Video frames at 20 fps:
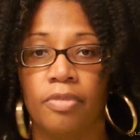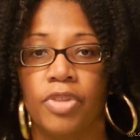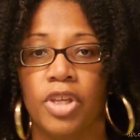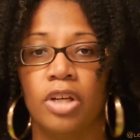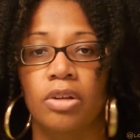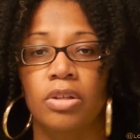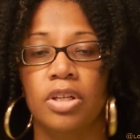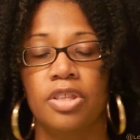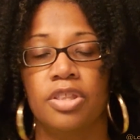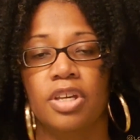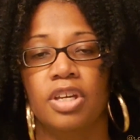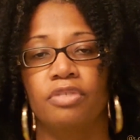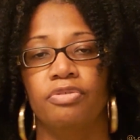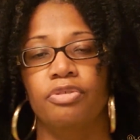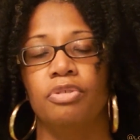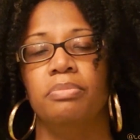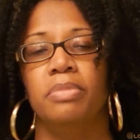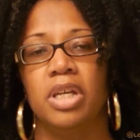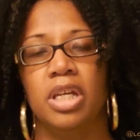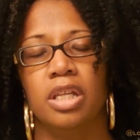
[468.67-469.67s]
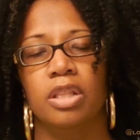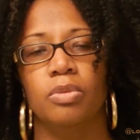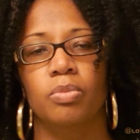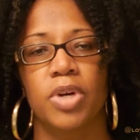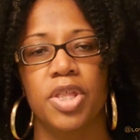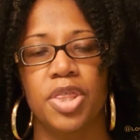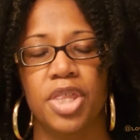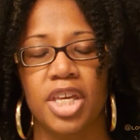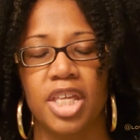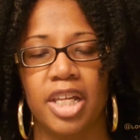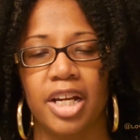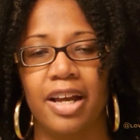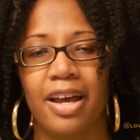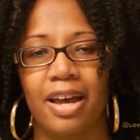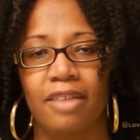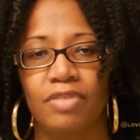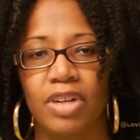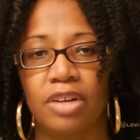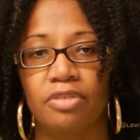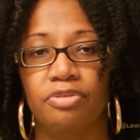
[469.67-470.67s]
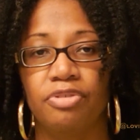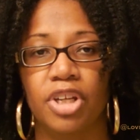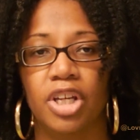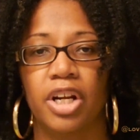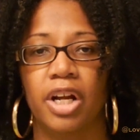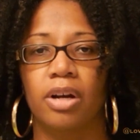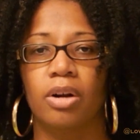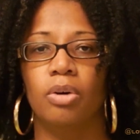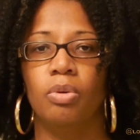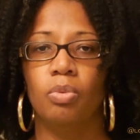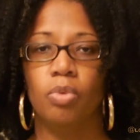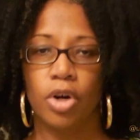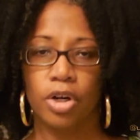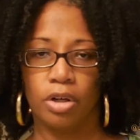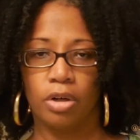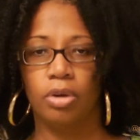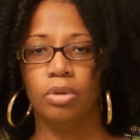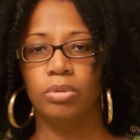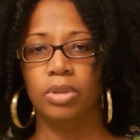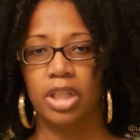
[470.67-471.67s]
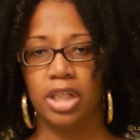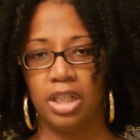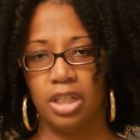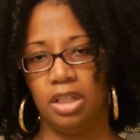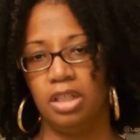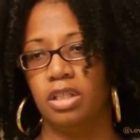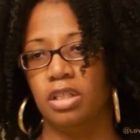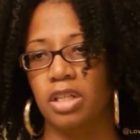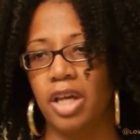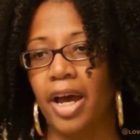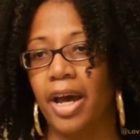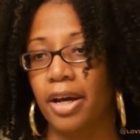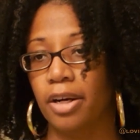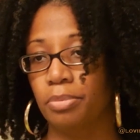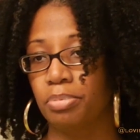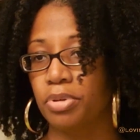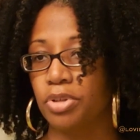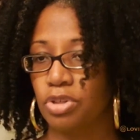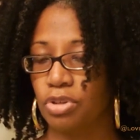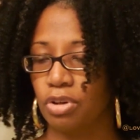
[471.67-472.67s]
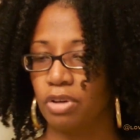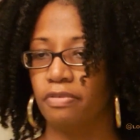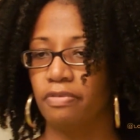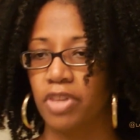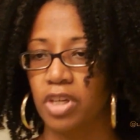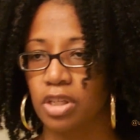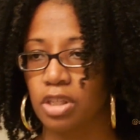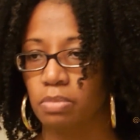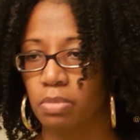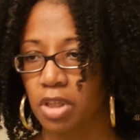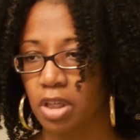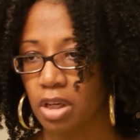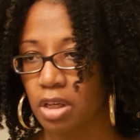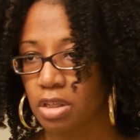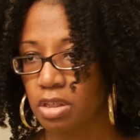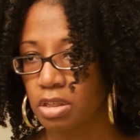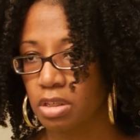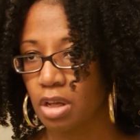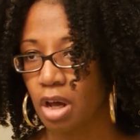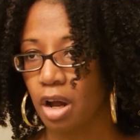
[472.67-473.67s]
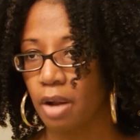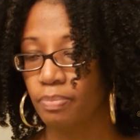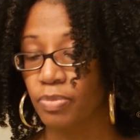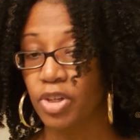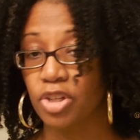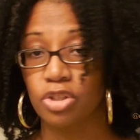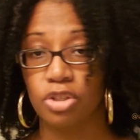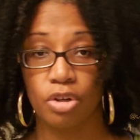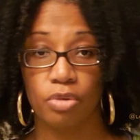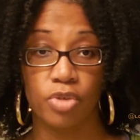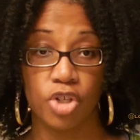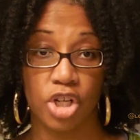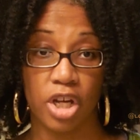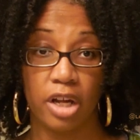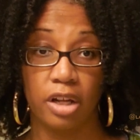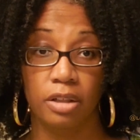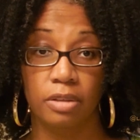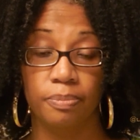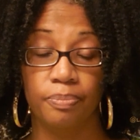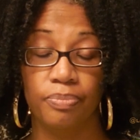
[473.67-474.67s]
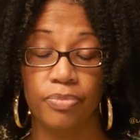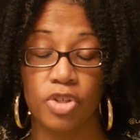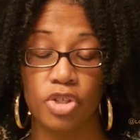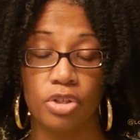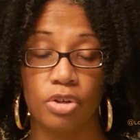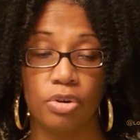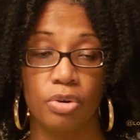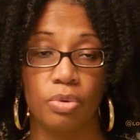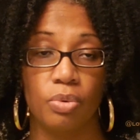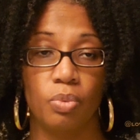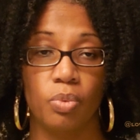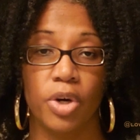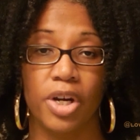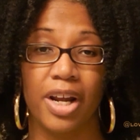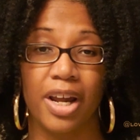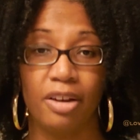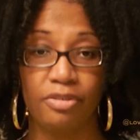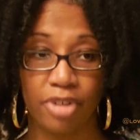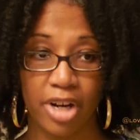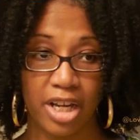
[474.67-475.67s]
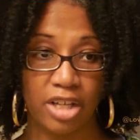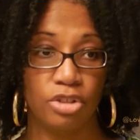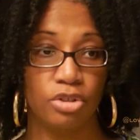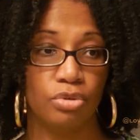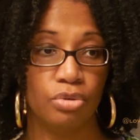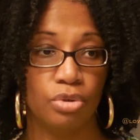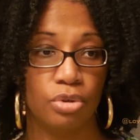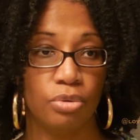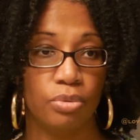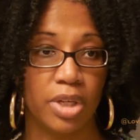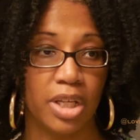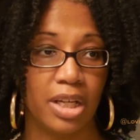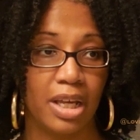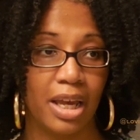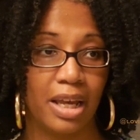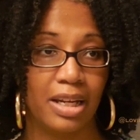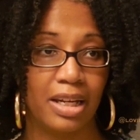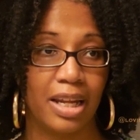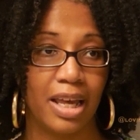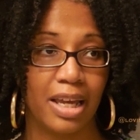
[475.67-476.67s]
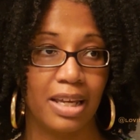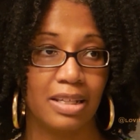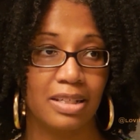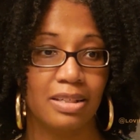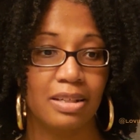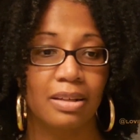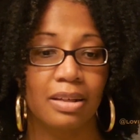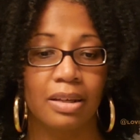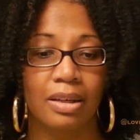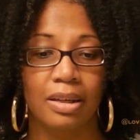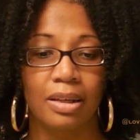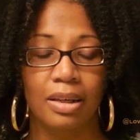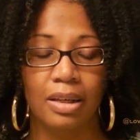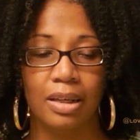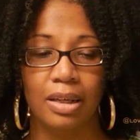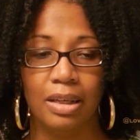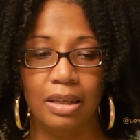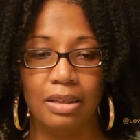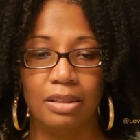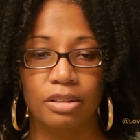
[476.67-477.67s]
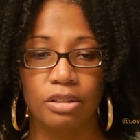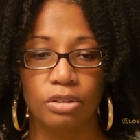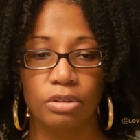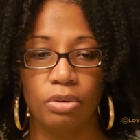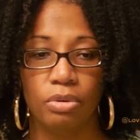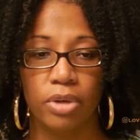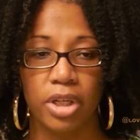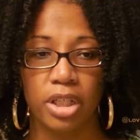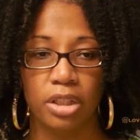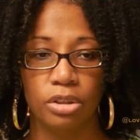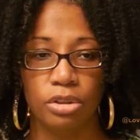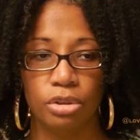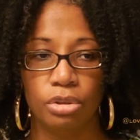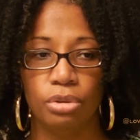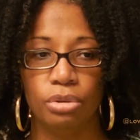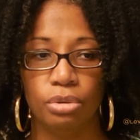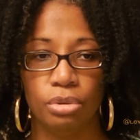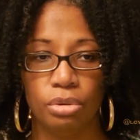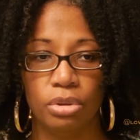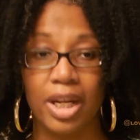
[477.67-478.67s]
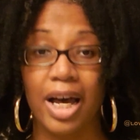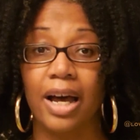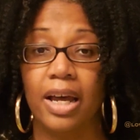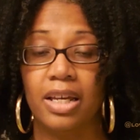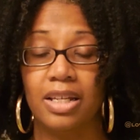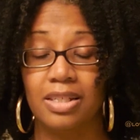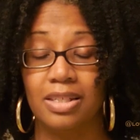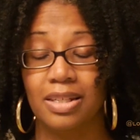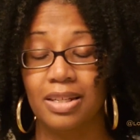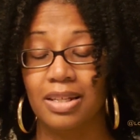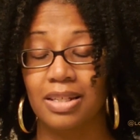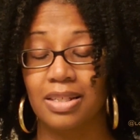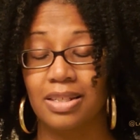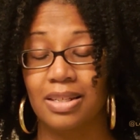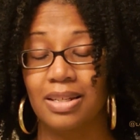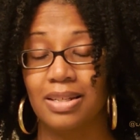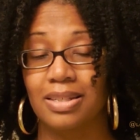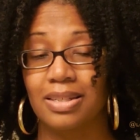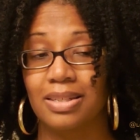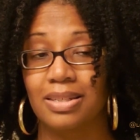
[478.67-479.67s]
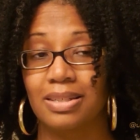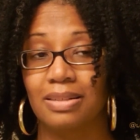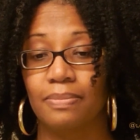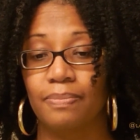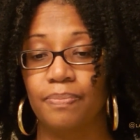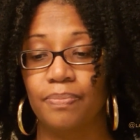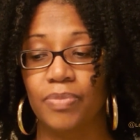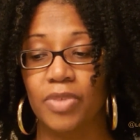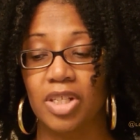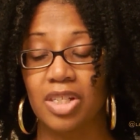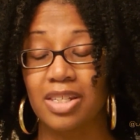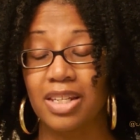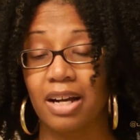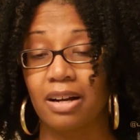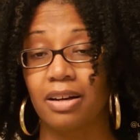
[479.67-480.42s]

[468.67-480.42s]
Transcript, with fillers: The only thing for me, the one thing that I have not figured out on water only is how to preserve this because um, there's no gel. So whatever I do to it at night, it's going to not, it's, it's, it's, it's not